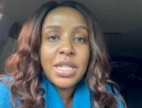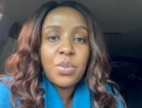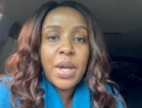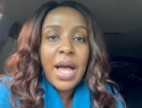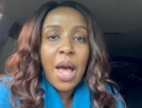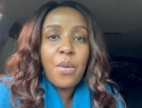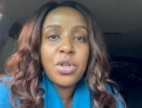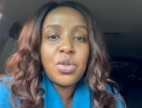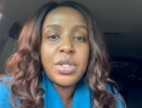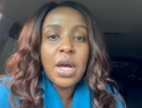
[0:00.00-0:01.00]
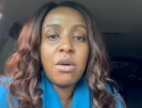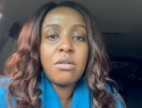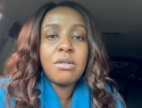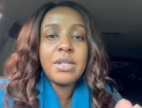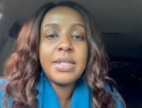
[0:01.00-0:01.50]
this week I want to
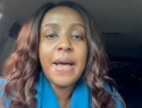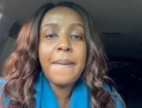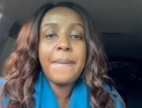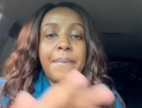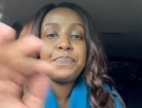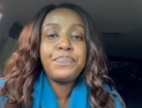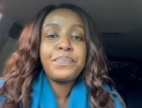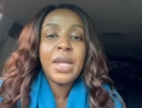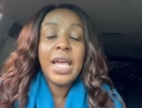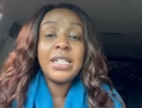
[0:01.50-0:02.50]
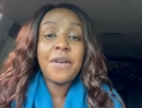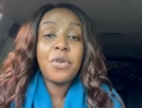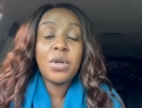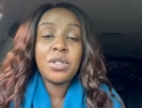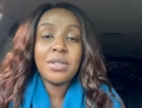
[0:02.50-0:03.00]
tackle some
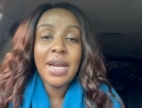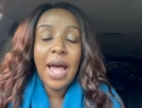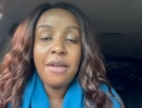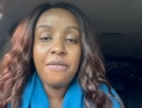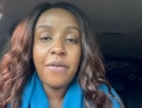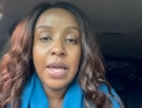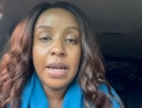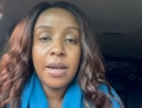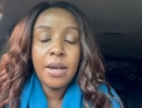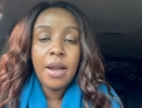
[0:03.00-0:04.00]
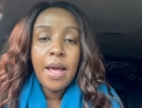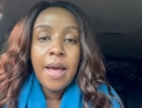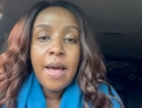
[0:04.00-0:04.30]
interview questions that I feel